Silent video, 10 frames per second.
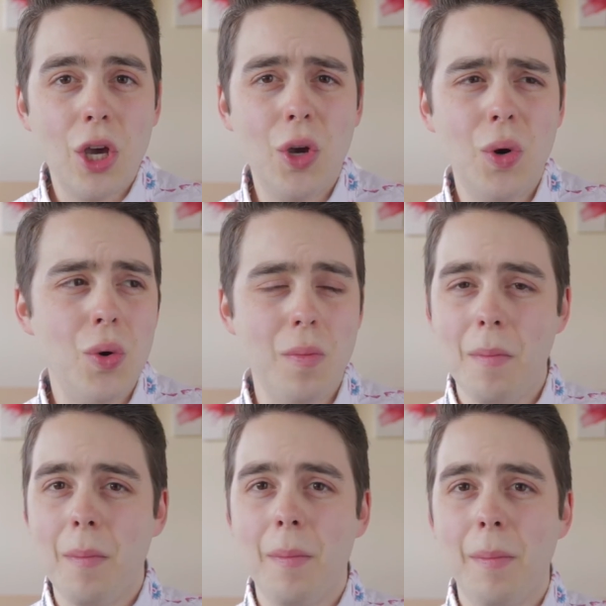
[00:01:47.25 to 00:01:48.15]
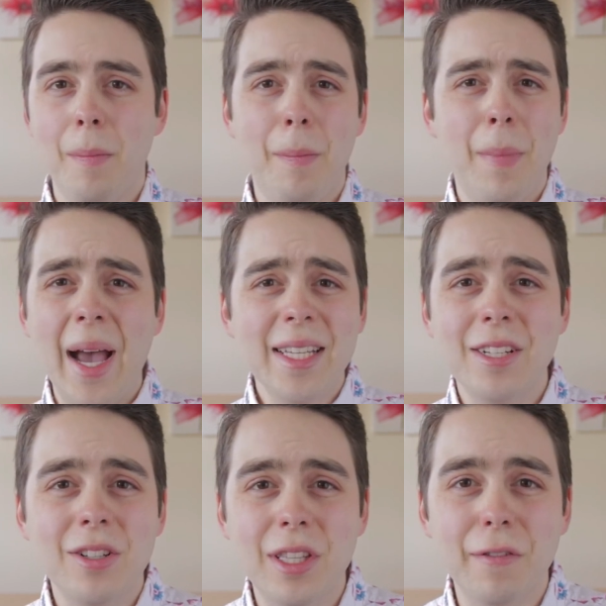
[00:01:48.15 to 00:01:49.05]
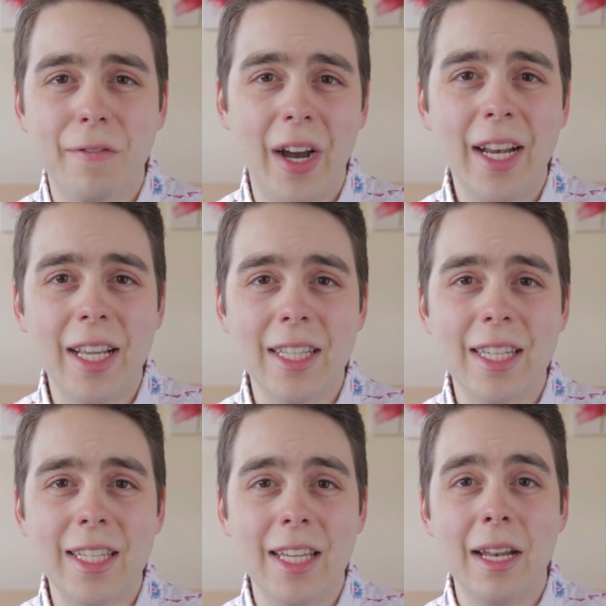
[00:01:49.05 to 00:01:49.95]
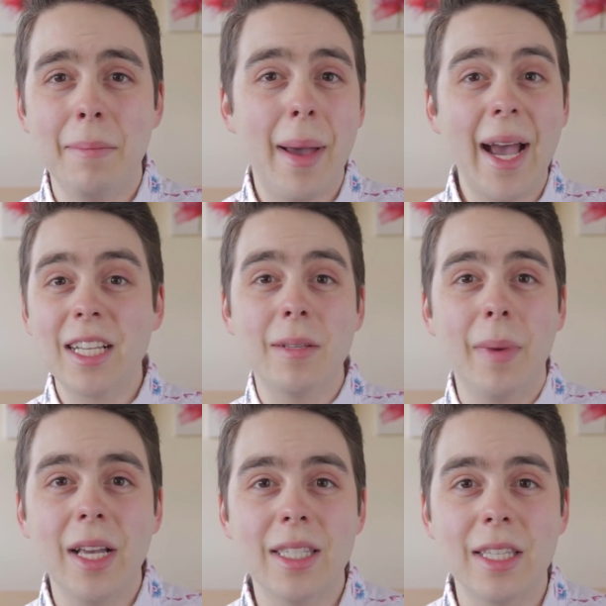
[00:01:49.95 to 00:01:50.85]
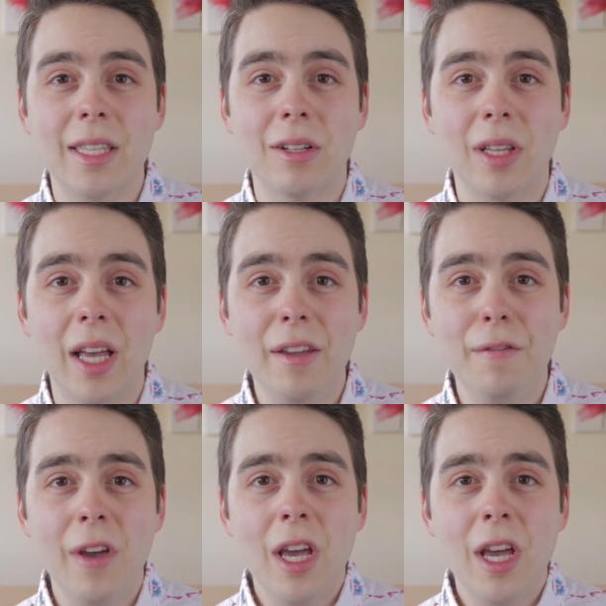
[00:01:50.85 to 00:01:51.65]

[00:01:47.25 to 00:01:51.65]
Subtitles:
who masters their finances and maximizes their life